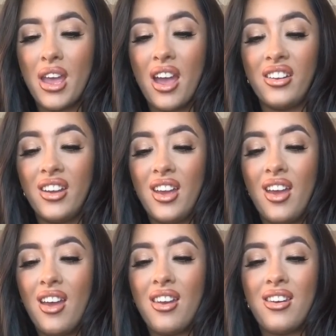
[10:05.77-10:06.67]
I'd
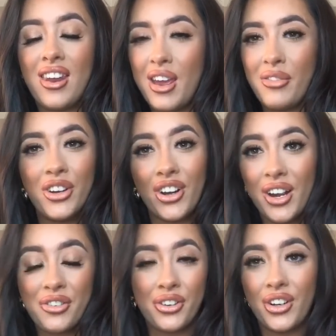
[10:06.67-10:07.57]
never
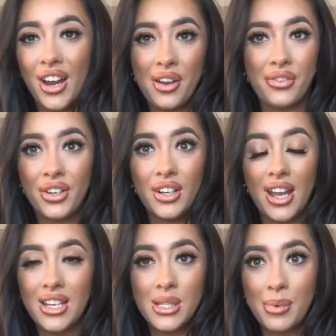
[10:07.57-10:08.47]
ever
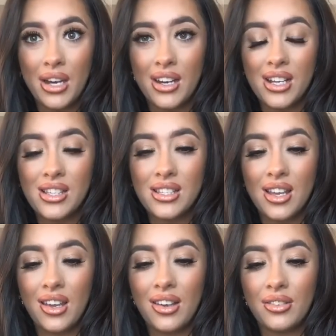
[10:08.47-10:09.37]
experienced,
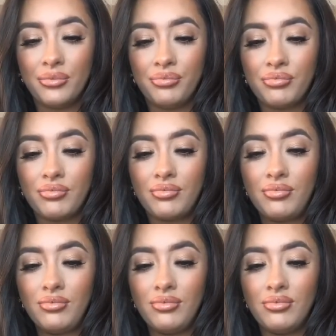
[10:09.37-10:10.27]
like,
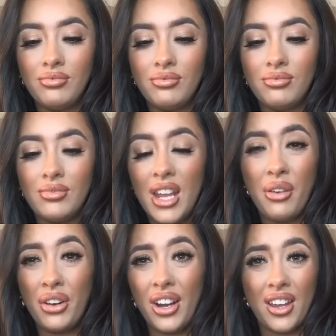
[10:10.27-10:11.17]

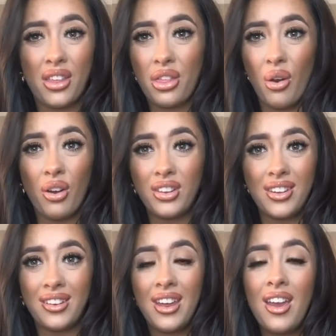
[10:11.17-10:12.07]
never like thought
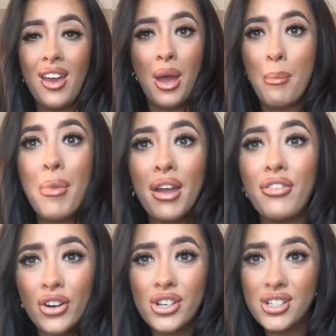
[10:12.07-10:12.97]
that my
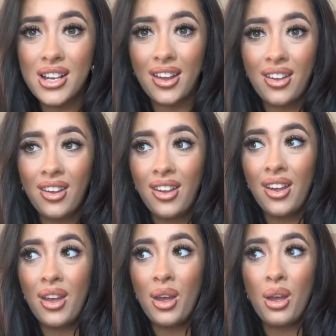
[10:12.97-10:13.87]
first like
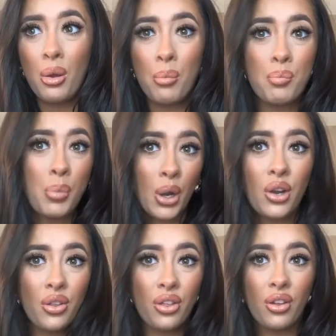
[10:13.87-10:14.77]

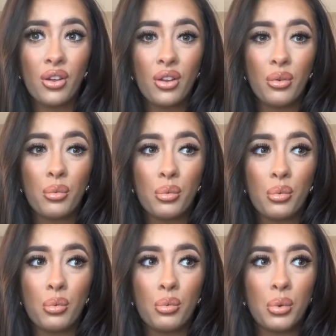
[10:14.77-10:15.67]
birth
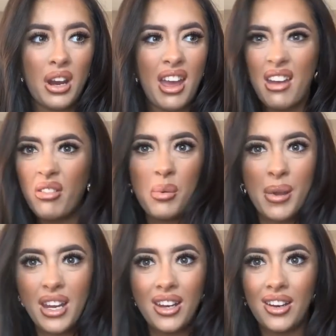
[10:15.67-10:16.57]
would ever
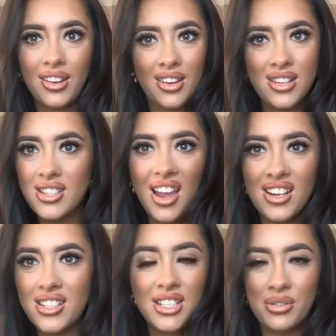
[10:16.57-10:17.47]
be in this kind
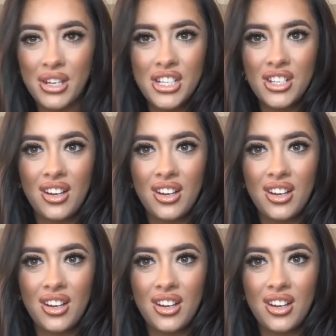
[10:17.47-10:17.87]
of situation.